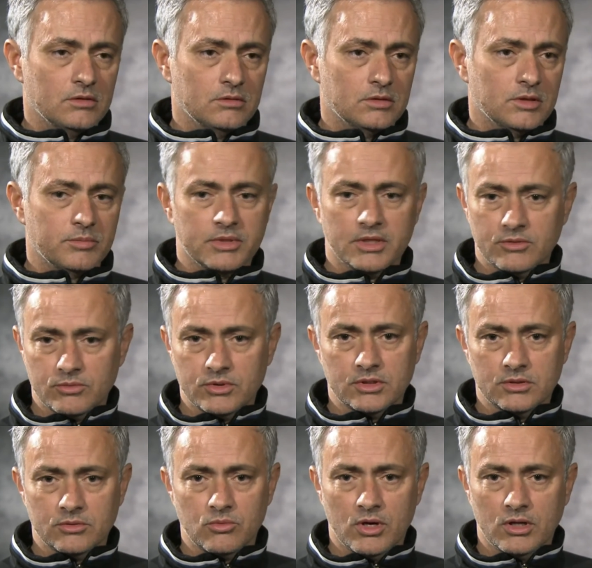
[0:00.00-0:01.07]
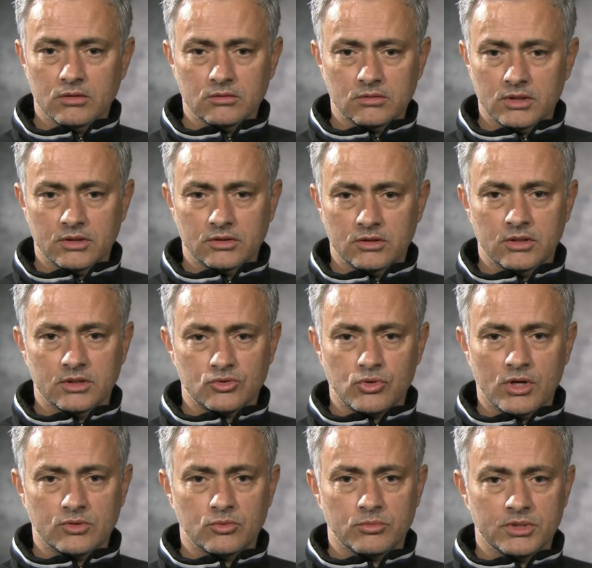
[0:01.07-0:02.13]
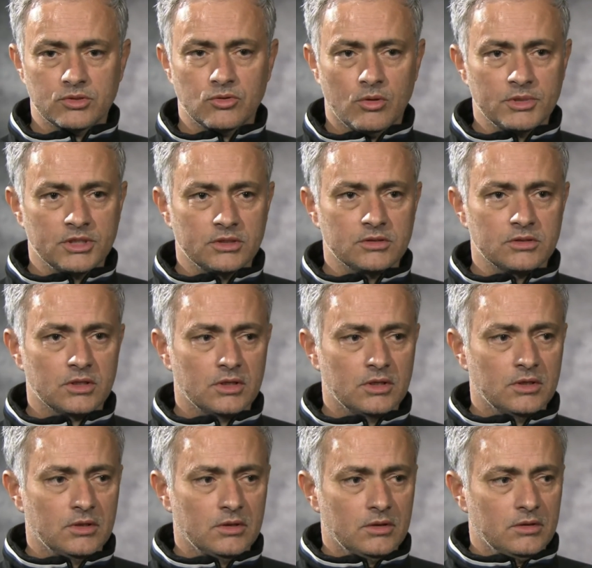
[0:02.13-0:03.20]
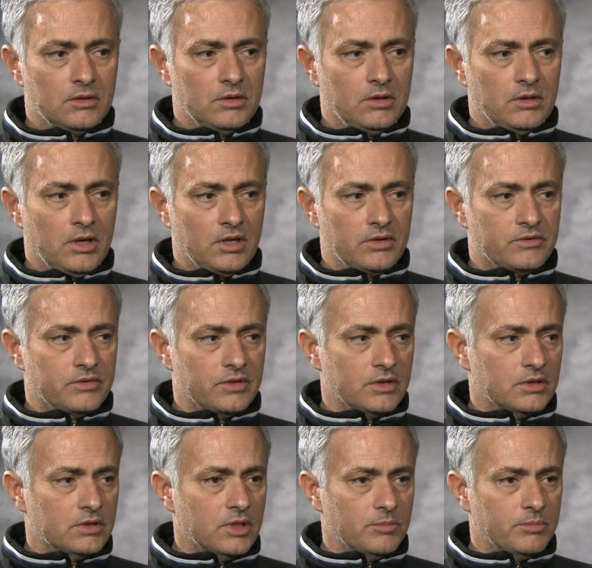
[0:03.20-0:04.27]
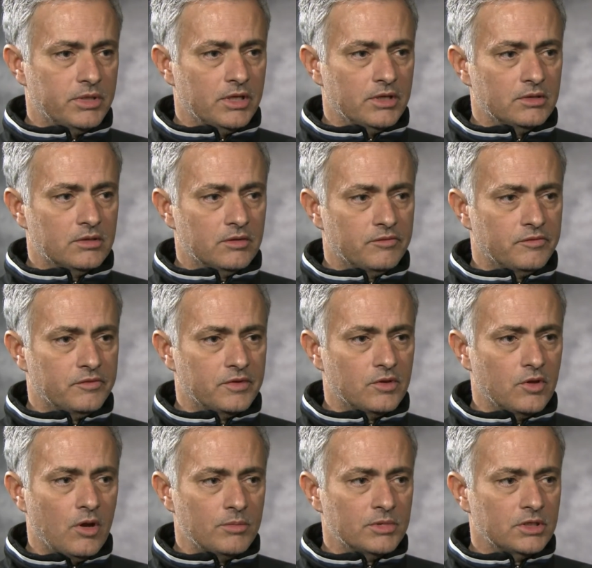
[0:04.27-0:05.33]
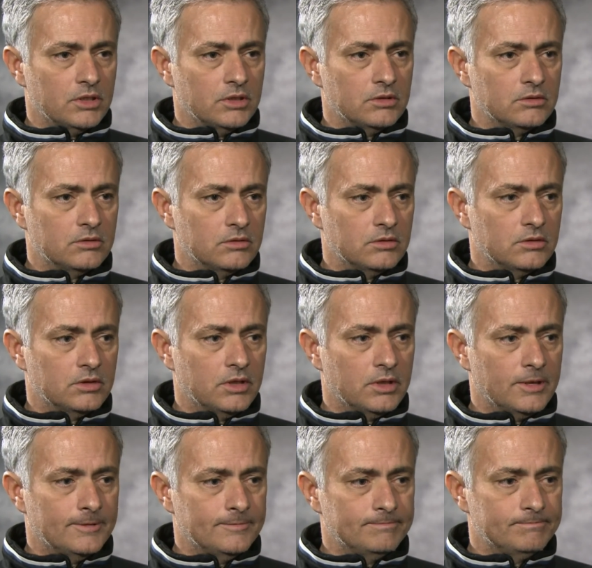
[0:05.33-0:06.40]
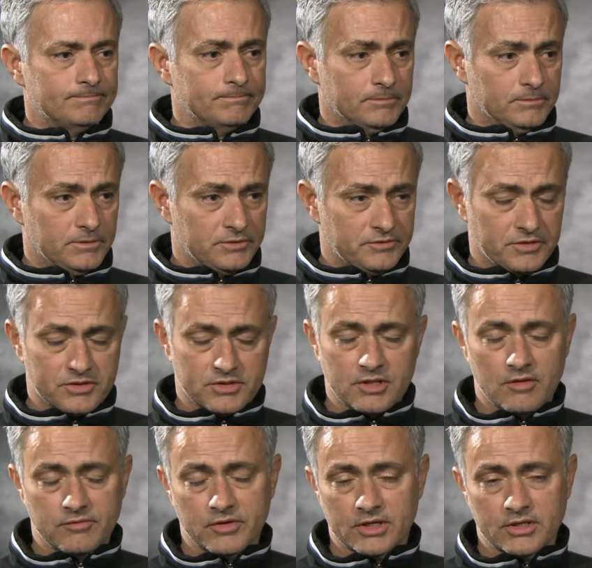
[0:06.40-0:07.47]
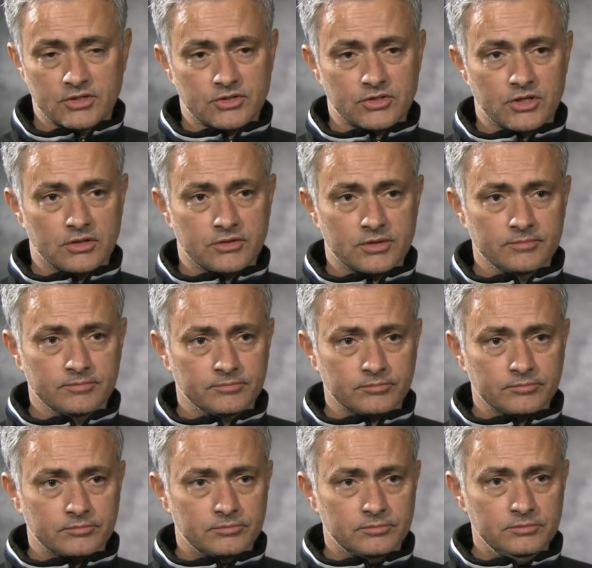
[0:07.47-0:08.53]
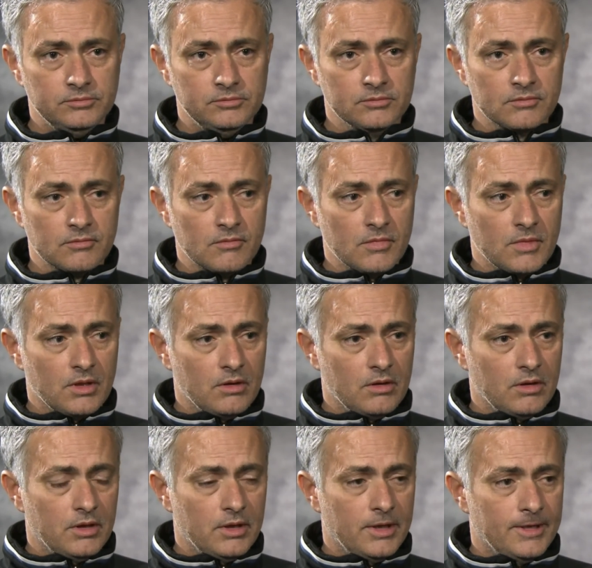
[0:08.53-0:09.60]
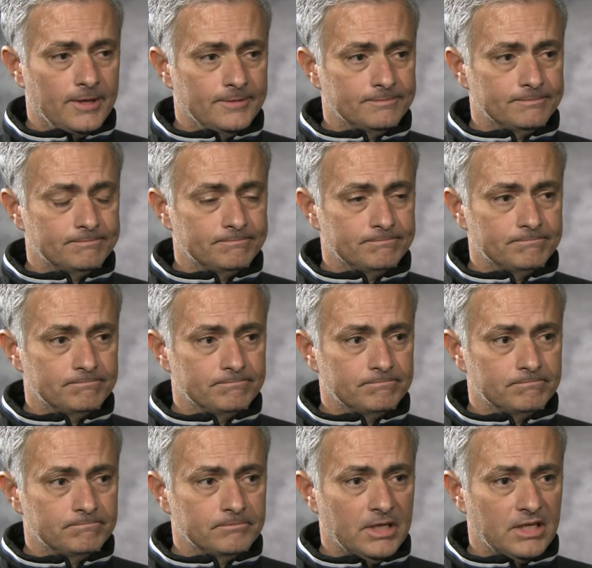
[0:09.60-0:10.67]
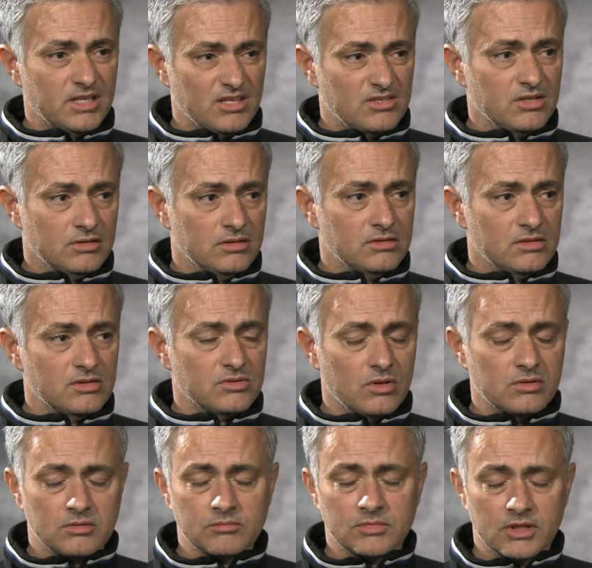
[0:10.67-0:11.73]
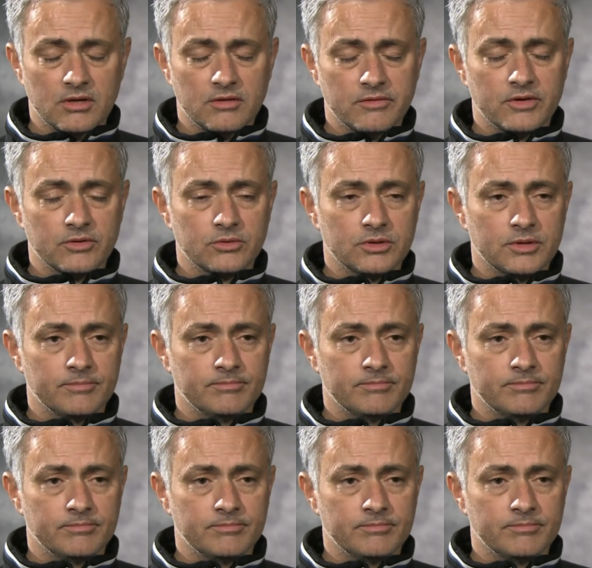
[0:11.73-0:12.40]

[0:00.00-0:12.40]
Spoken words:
They play really well. They try to be dominant. I think they played a phenomenal first half against Chelsea. And I think this is Tottenham. They are a very good team.